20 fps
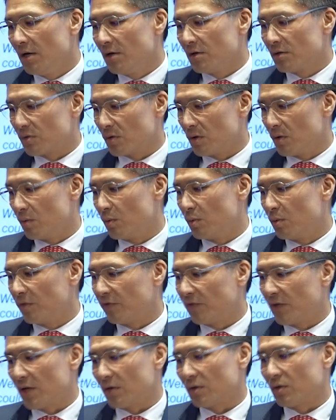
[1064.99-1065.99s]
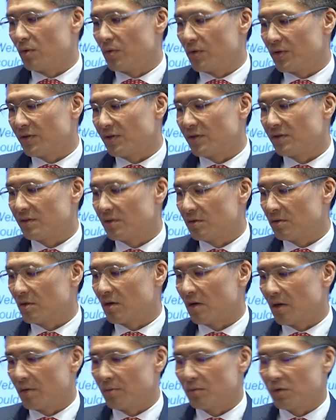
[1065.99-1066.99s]
So with that coexistent
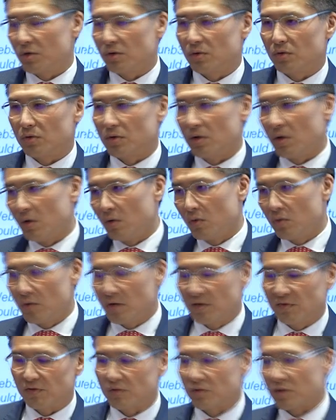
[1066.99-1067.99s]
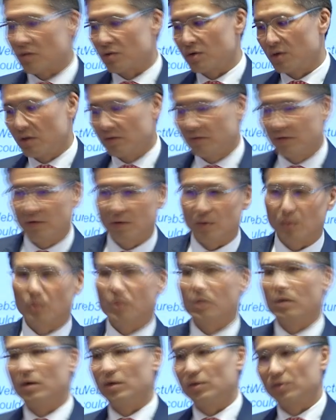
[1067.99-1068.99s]
time, the whole infrastructure, everything
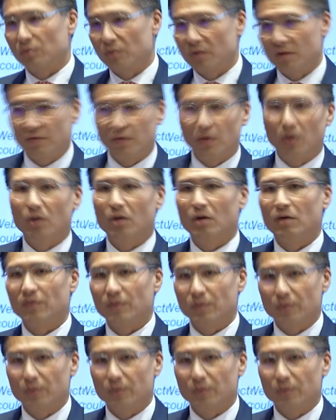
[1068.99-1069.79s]
will also evolve.